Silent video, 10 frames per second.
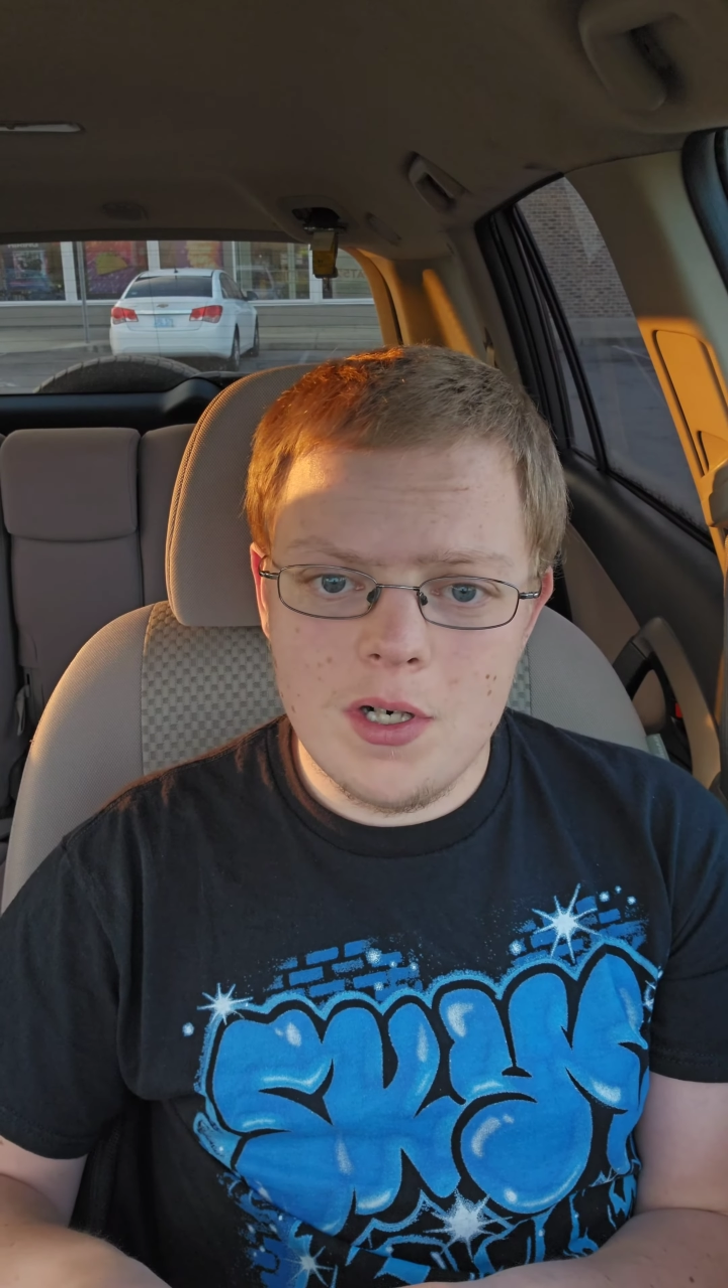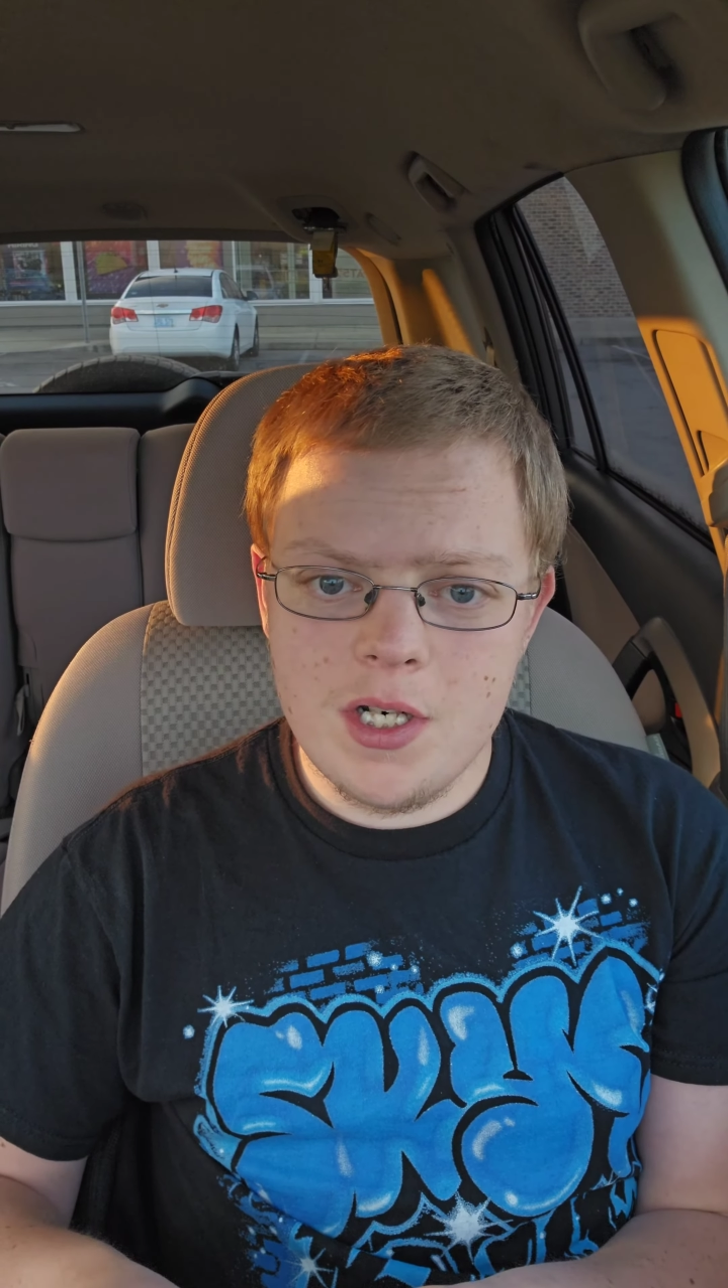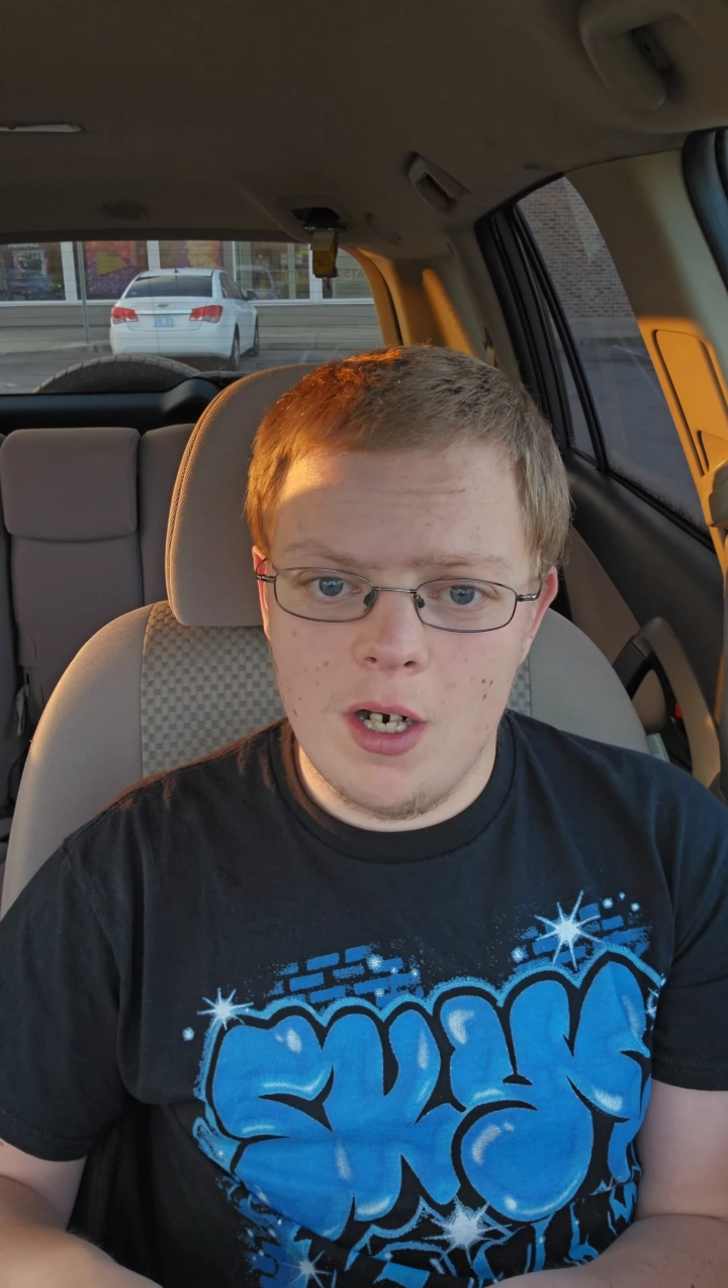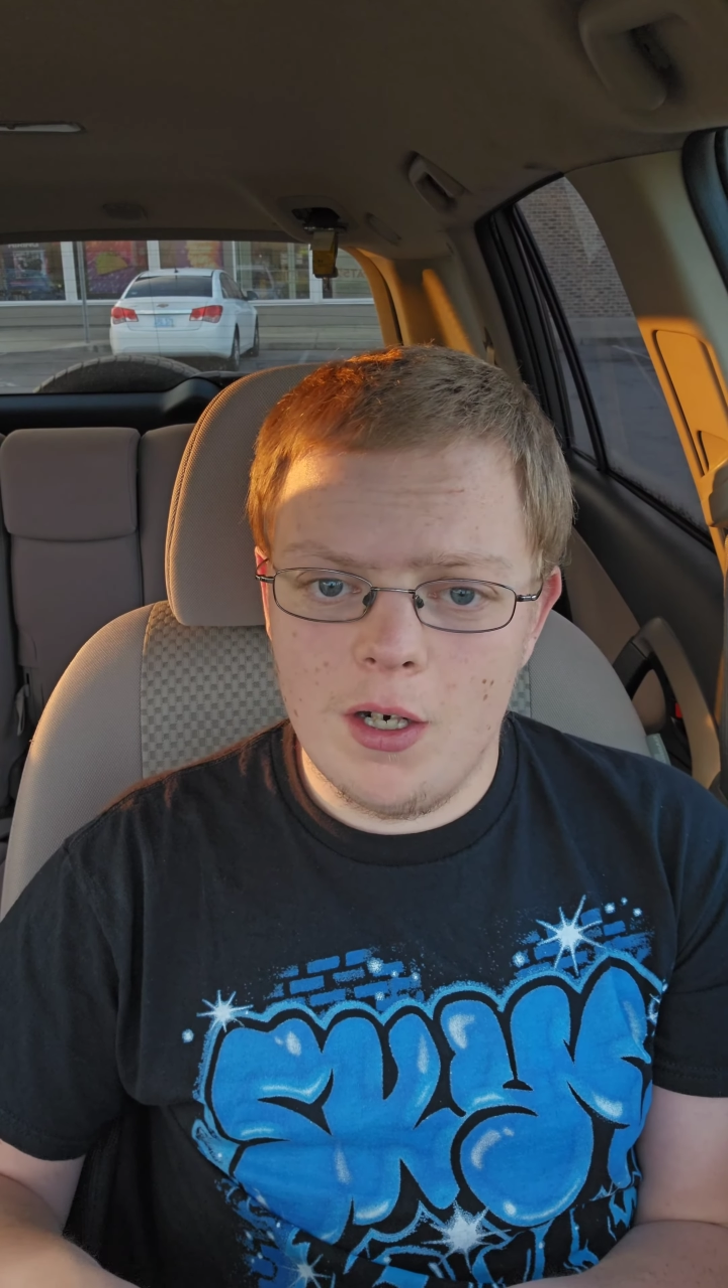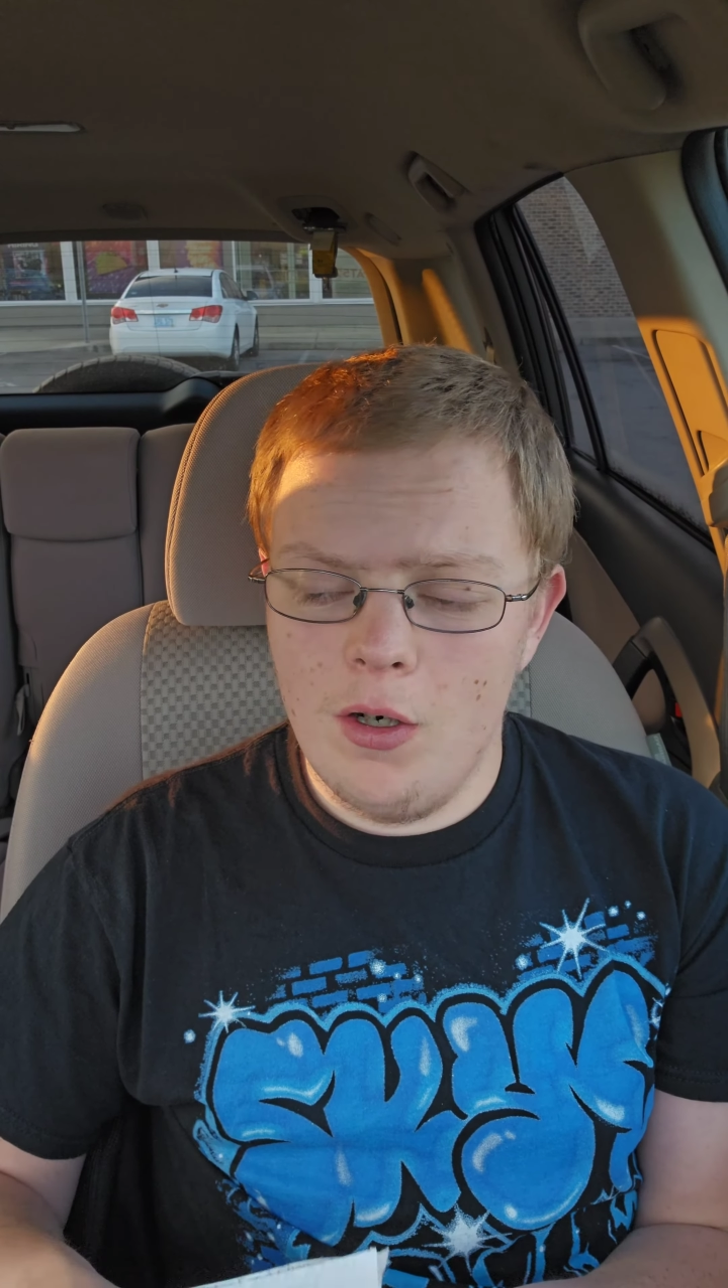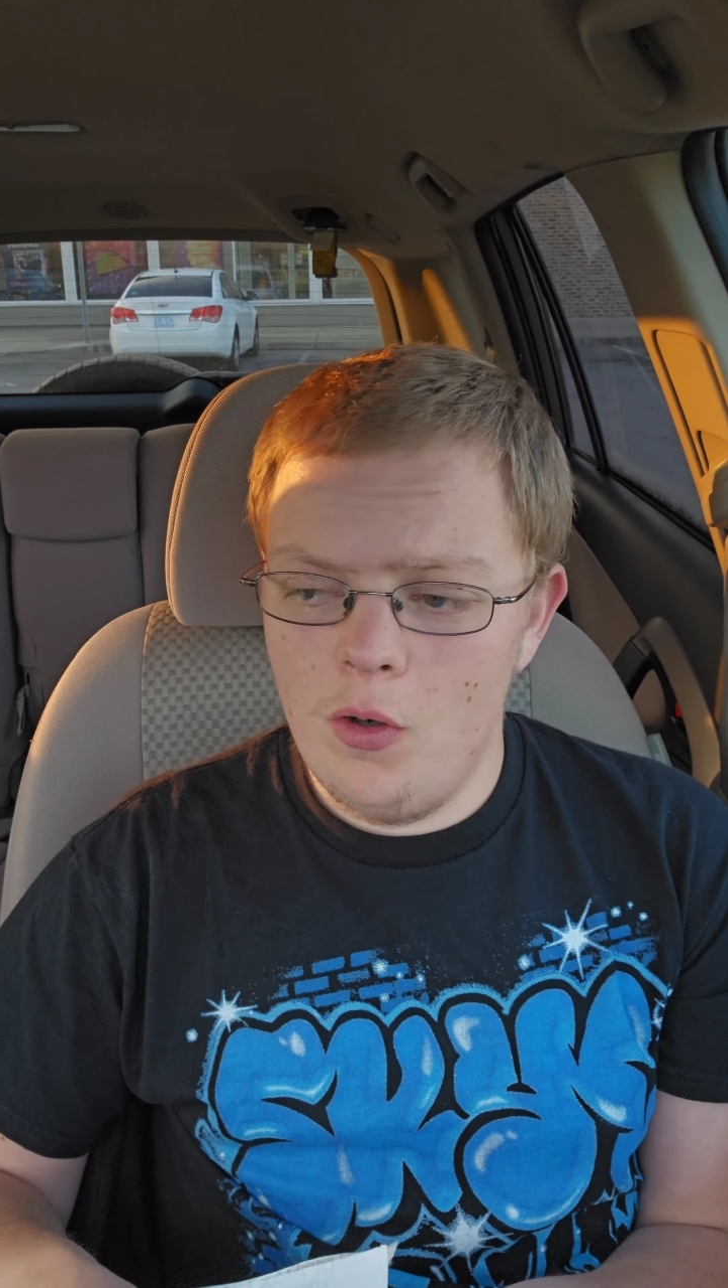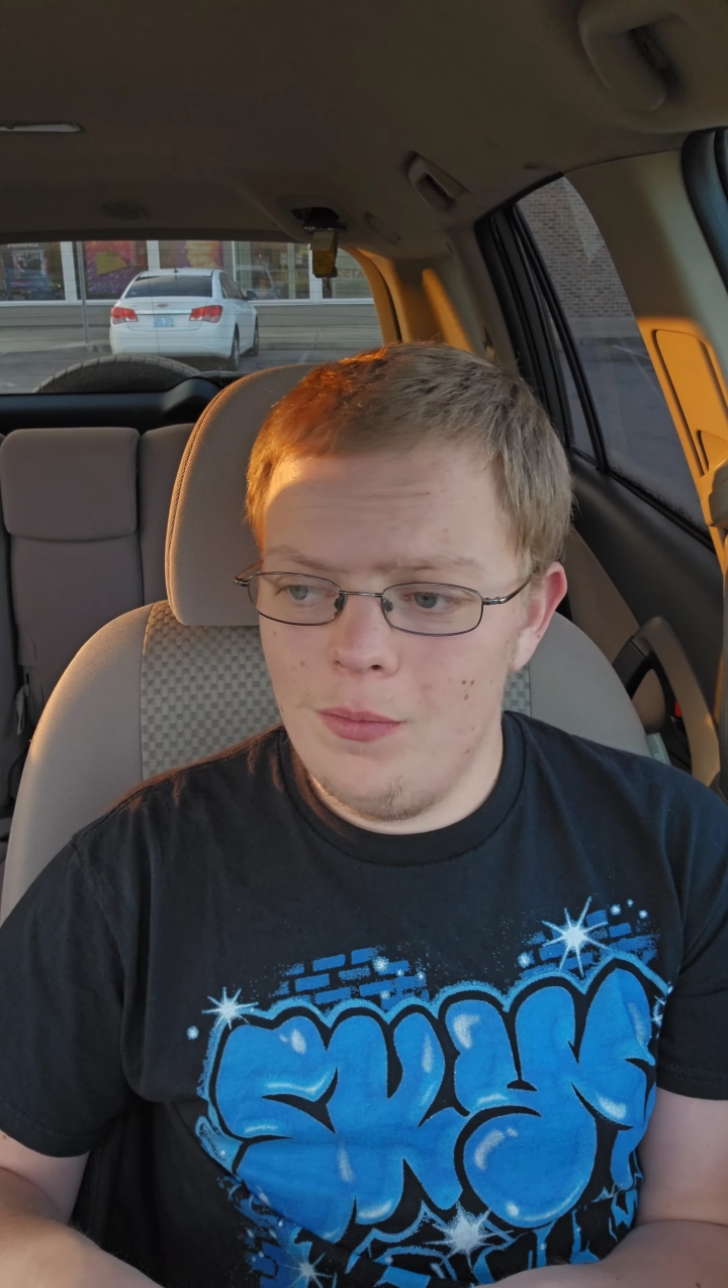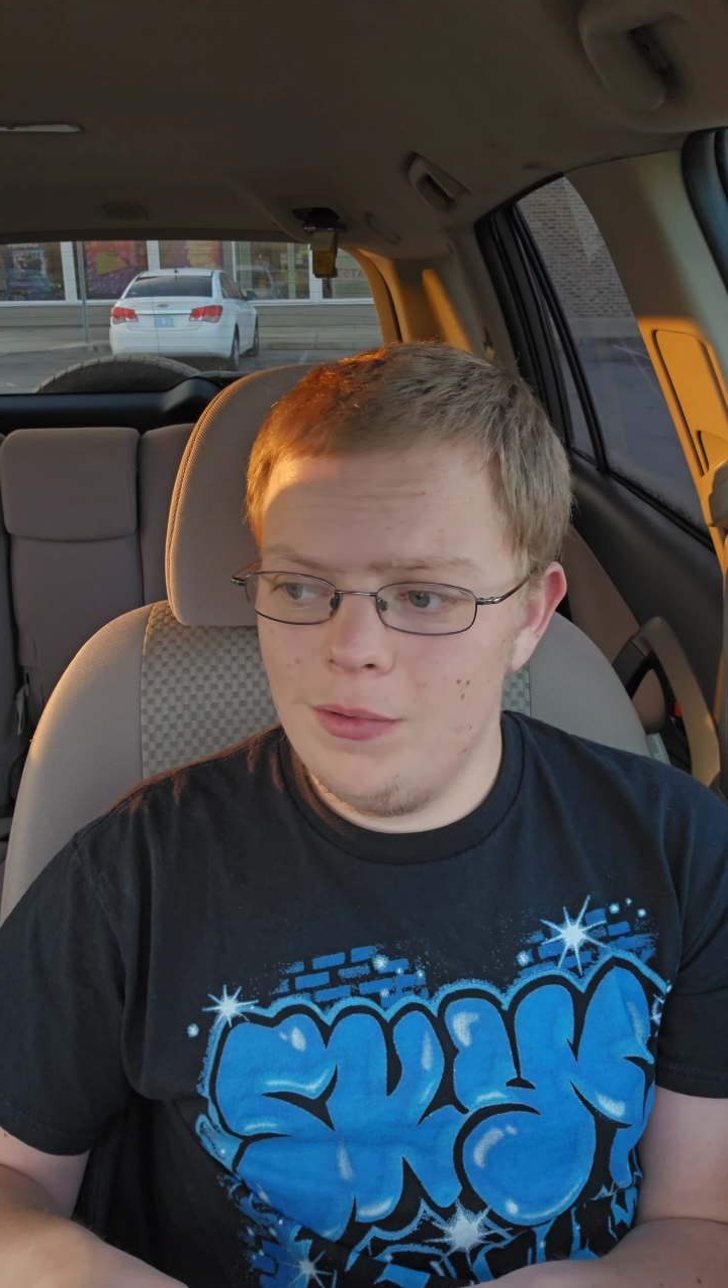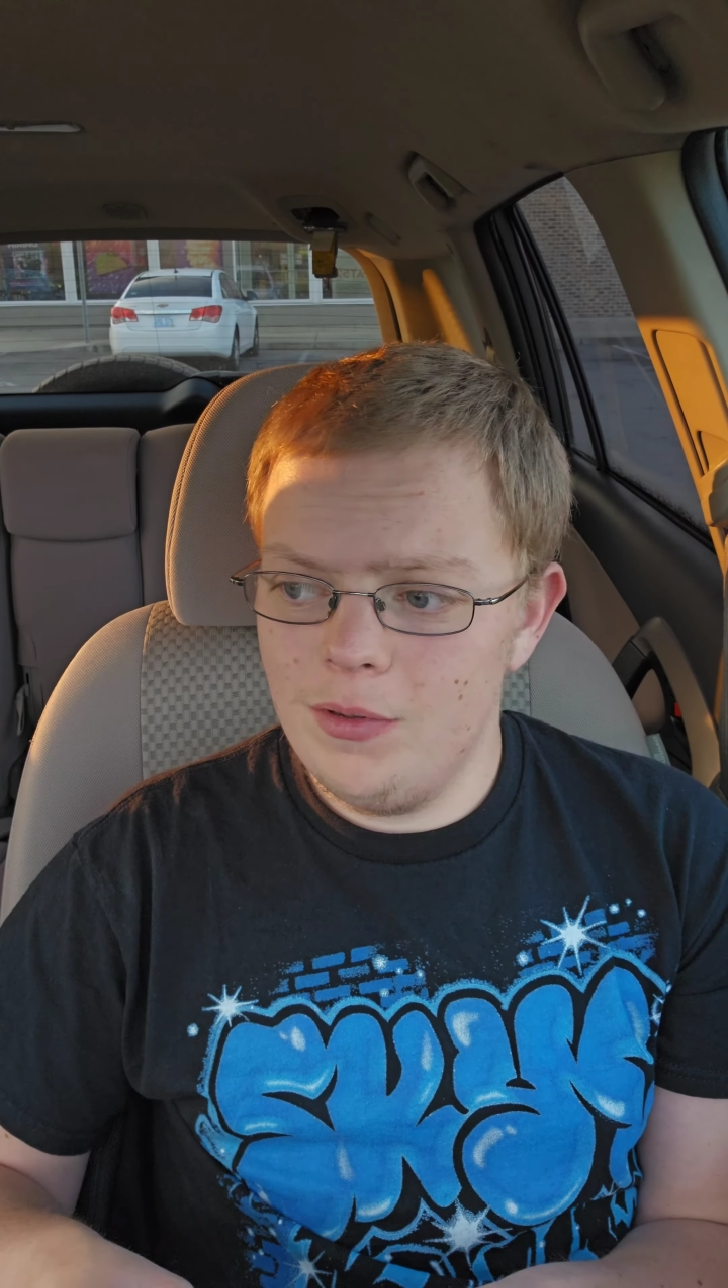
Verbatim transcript: taco